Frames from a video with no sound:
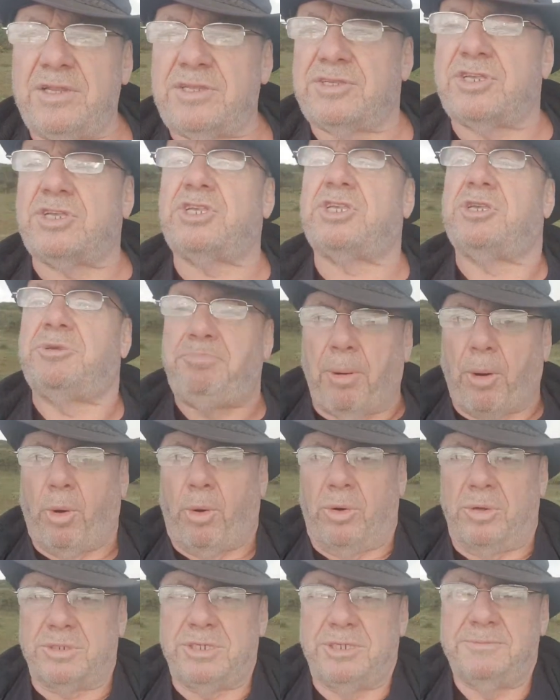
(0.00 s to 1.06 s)
as a
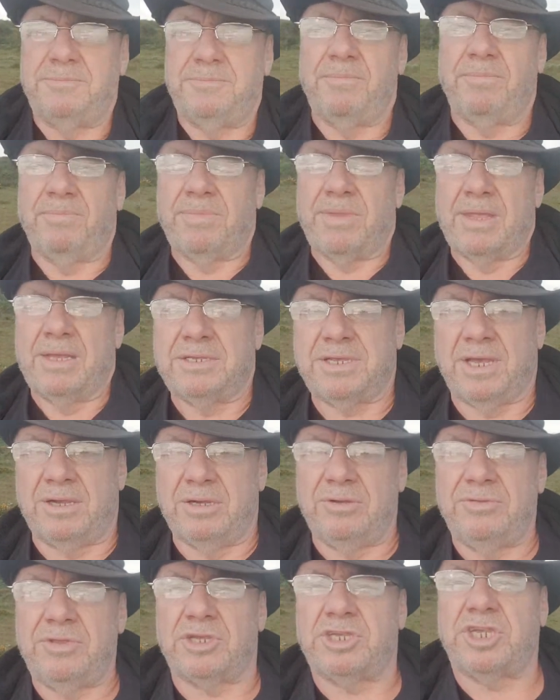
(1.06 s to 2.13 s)
sport.
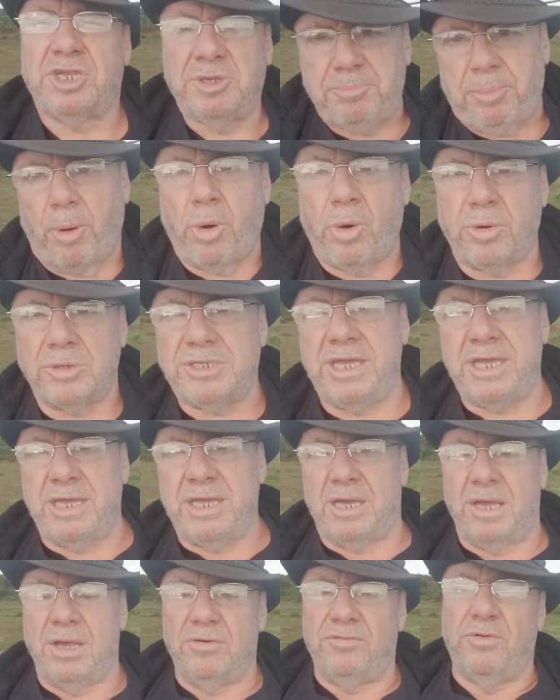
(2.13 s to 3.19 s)
So the sport
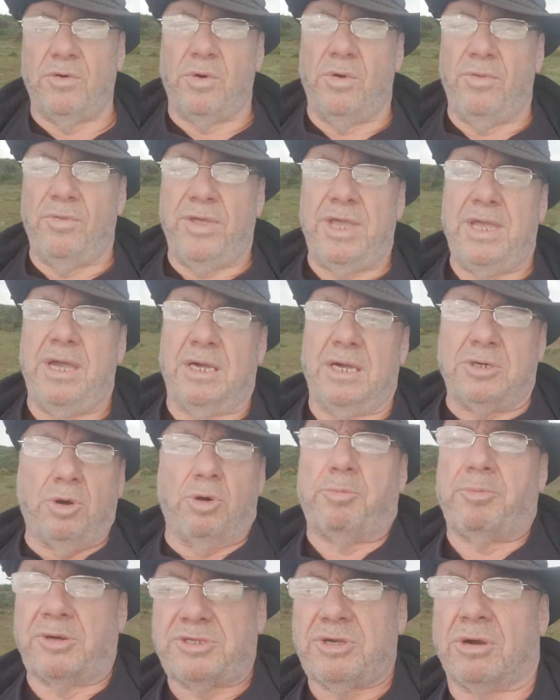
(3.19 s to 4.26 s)
here for the
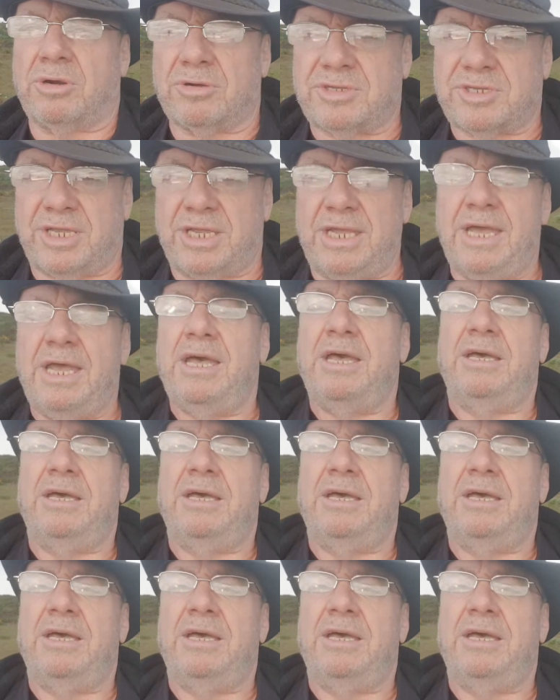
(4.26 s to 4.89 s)
corporatocracy